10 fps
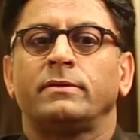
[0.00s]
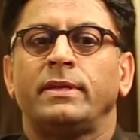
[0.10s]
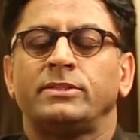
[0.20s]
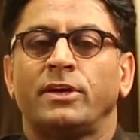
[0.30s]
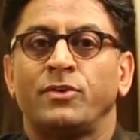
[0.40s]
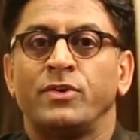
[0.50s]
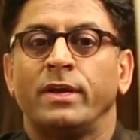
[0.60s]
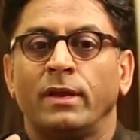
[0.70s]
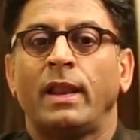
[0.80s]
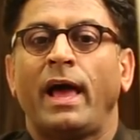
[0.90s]
these are
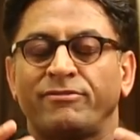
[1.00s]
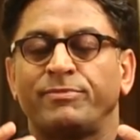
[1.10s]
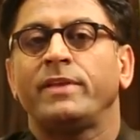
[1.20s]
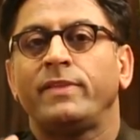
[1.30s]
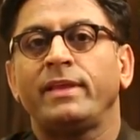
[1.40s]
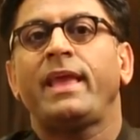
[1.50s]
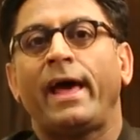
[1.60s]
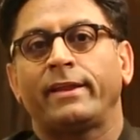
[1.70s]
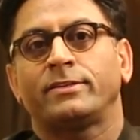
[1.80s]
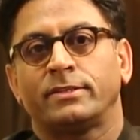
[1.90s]
real life breathing
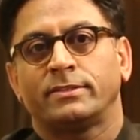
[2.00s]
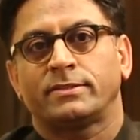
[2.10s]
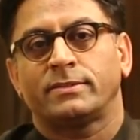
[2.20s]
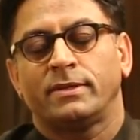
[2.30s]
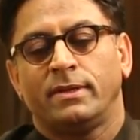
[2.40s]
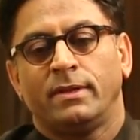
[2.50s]
characters.